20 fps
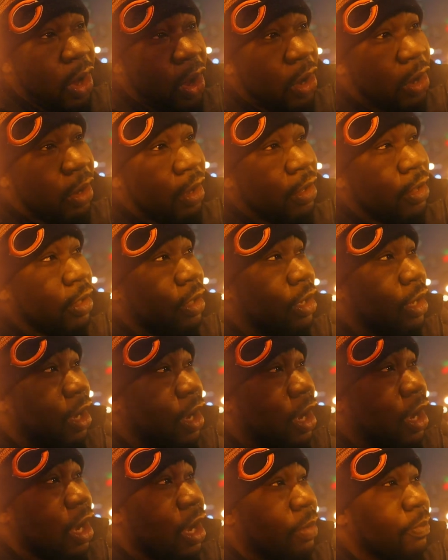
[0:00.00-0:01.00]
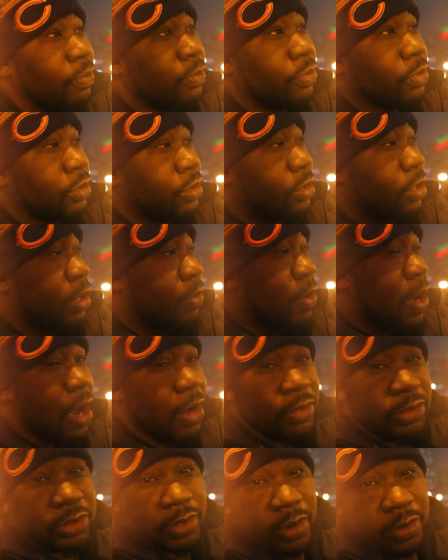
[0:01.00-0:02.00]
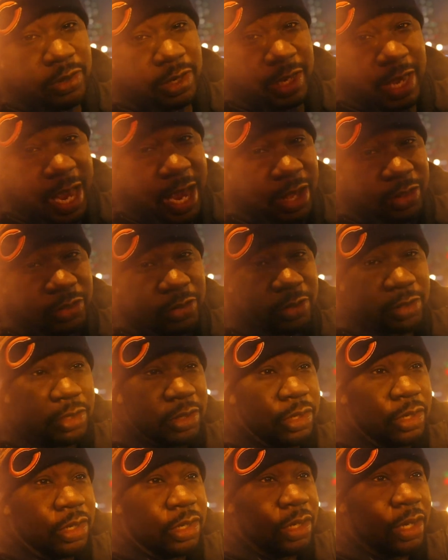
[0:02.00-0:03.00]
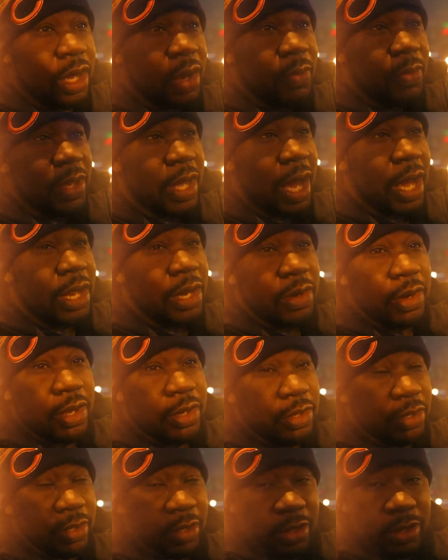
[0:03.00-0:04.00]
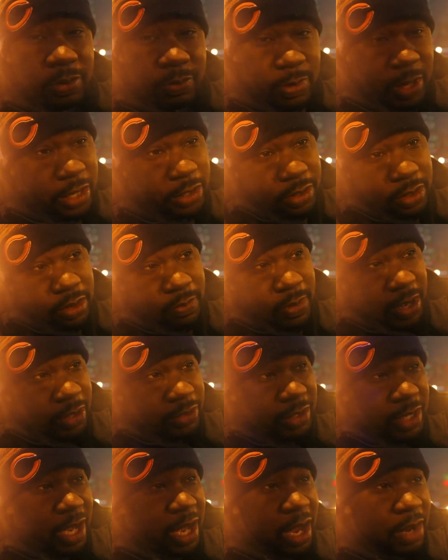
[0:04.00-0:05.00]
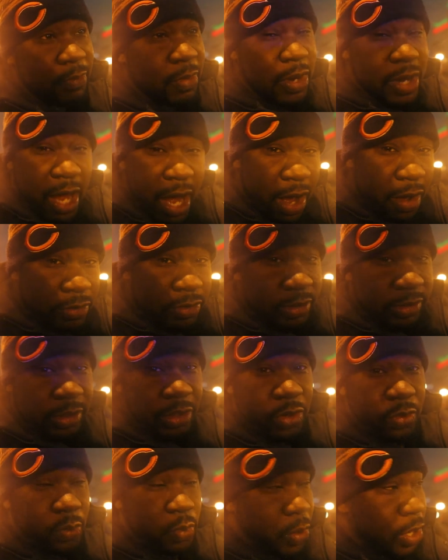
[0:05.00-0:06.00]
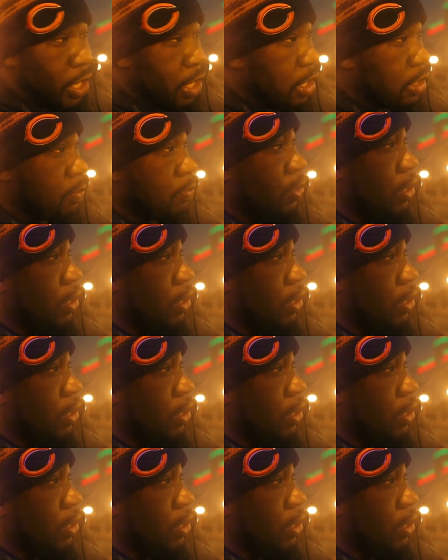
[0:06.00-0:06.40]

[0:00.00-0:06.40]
all, the crowd is starting to gather. We got here at a good amount of time. Right now, there's a little rain,